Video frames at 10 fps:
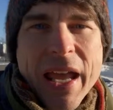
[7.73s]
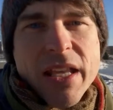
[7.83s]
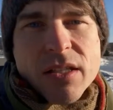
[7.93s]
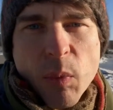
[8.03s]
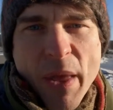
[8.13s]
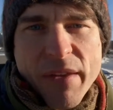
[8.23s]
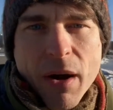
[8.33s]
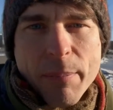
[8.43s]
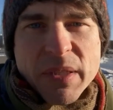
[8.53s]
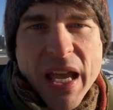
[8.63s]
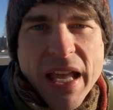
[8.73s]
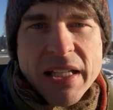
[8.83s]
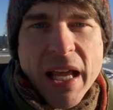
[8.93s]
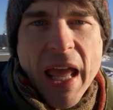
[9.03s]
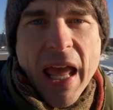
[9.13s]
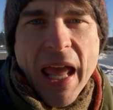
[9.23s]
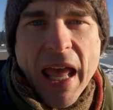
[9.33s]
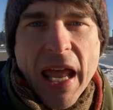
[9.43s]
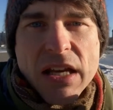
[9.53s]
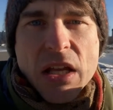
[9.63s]
It's a weather update
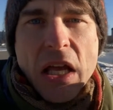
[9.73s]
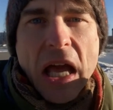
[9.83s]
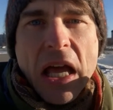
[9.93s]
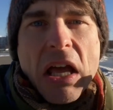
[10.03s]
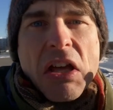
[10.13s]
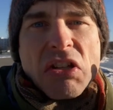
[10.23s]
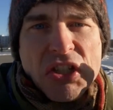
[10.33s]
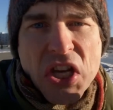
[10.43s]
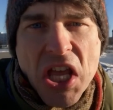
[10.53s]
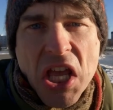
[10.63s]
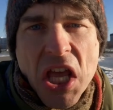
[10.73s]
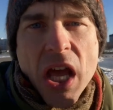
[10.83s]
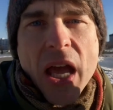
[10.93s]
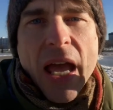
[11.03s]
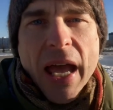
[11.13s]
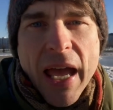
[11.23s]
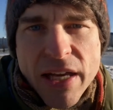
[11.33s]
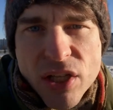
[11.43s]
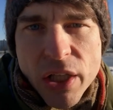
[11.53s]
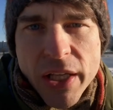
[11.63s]
and a Dear
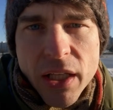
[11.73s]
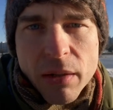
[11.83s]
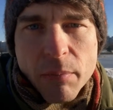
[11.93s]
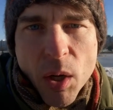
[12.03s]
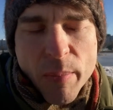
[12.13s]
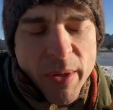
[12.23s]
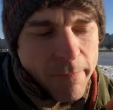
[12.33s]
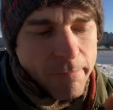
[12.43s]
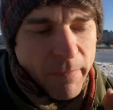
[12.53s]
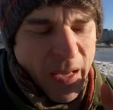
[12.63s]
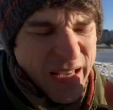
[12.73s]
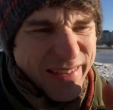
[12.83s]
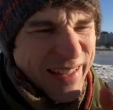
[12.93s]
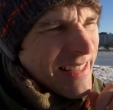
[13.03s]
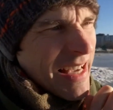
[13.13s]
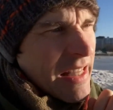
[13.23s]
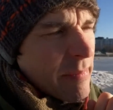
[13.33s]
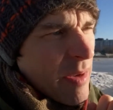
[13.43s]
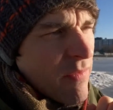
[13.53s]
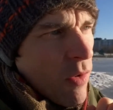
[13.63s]
Ashley moment. That sounds a
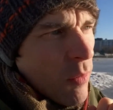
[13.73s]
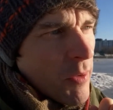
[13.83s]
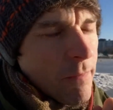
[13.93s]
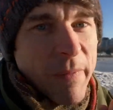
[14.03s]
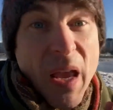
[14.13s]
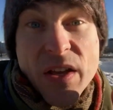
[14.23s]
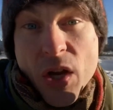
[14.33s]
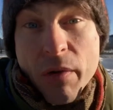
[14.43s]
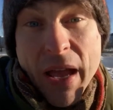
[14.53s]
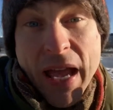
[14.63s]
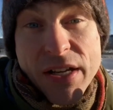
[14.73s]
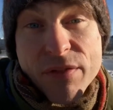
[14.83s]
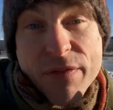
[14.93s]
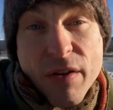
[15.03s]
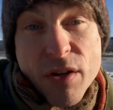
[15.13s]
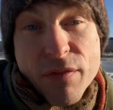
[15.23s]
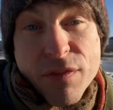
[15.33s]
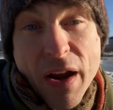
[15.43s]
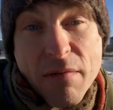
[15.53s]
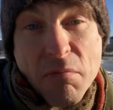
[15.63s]
bit formal. So Ash's a very good
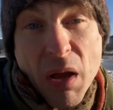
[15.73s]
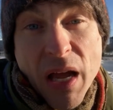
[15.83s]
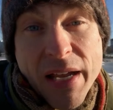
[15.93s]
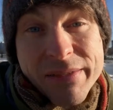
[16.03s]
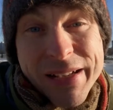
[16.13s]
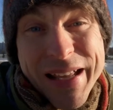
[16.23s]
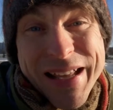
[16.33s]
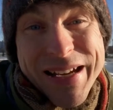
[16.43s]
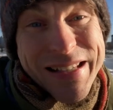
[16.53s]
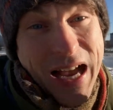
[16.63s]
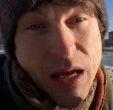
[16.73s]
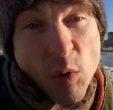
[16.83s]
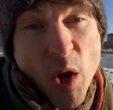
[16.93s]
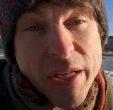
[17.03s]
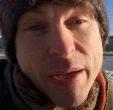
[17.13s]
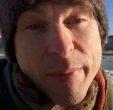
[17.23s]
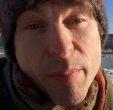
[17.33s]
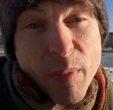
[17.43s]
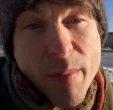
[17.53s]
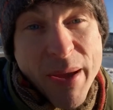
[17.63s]
friend of mine, and it's hard work keeping a
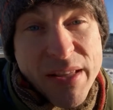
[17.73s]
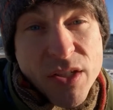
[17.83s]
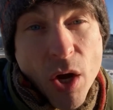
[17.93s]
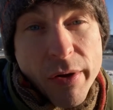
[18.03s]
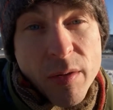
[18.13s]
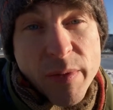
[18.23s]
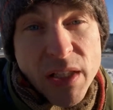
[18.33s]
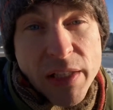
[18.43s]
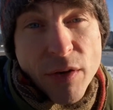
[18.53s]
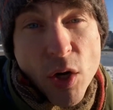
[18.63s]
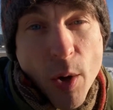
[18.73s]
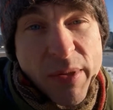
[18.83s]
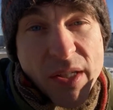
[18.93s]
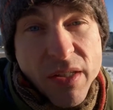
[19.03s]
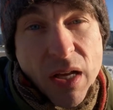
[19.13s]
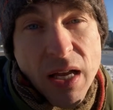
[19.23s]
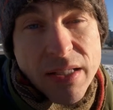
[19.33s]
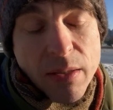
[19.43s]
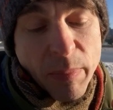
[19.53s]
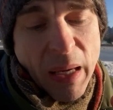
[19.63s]
bromance going when you live on opposite
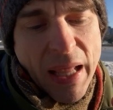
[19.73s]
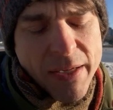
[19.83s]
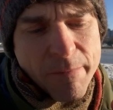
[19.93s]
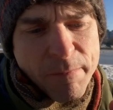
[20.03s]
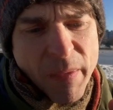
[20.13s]
sides of the planet.